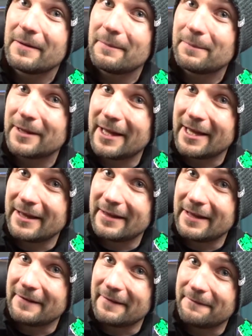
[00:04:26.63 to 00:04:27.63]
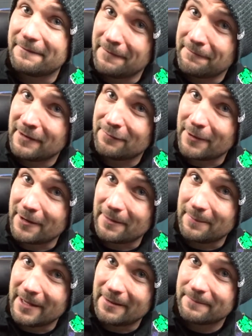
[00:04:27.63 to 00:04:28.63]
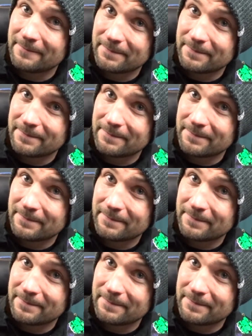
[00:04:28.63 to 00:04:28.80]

play the 15th fret on the B,